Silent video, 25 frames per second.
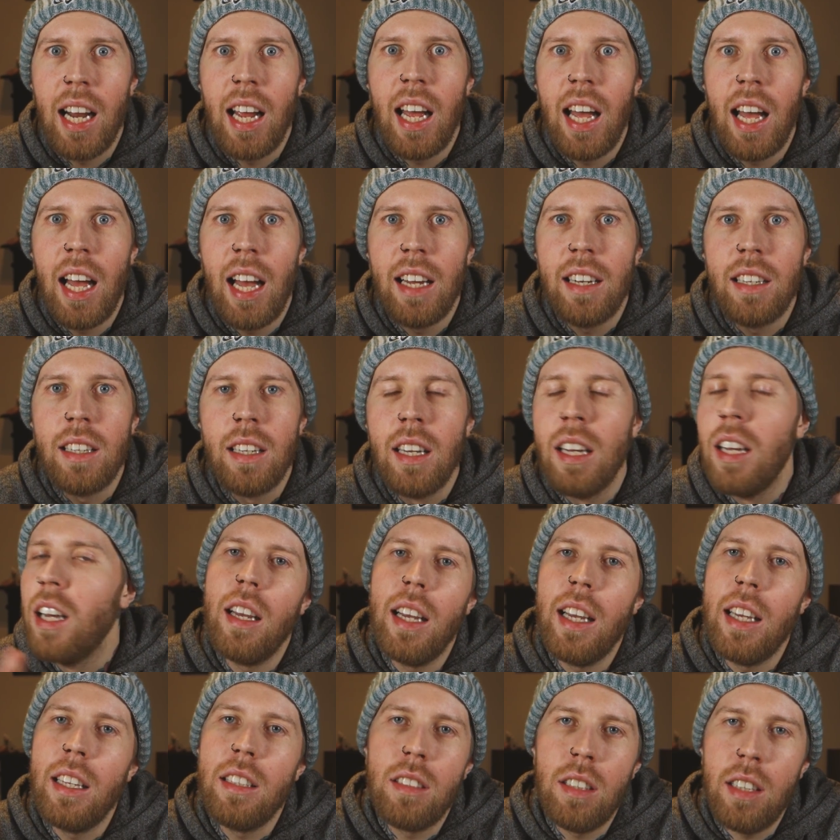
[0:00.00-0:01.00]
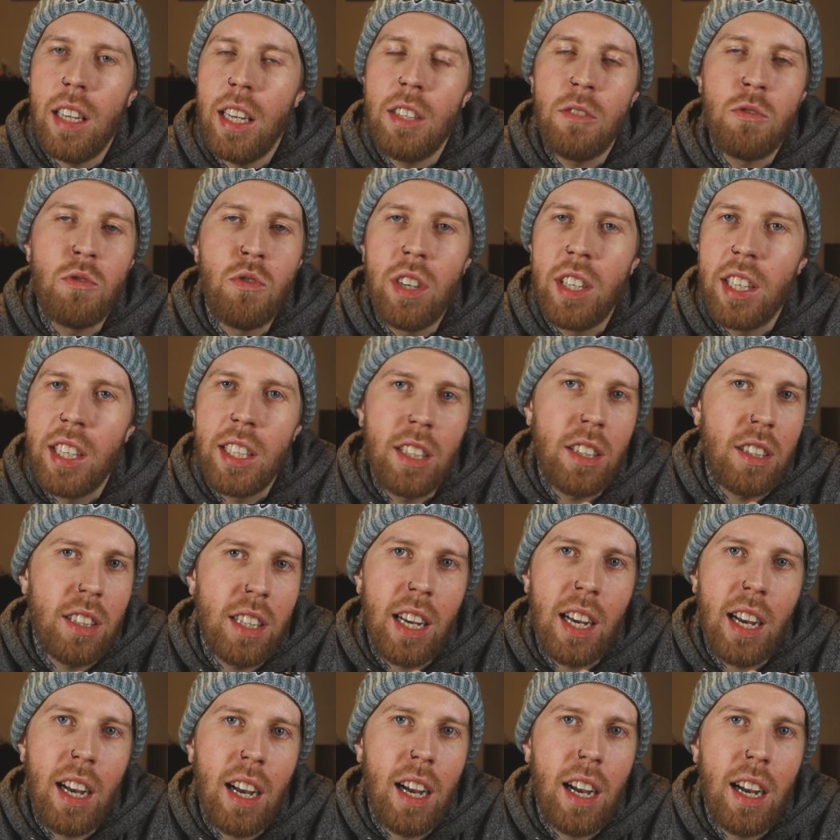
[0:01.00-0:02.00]
ahead. It's really not
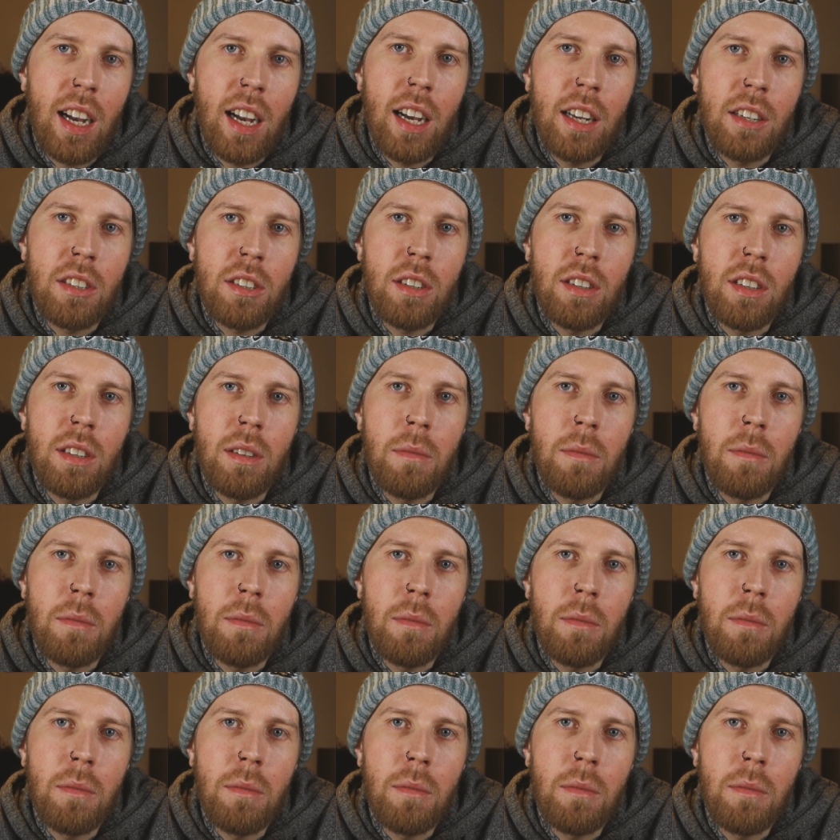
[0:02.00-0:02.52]
that hard.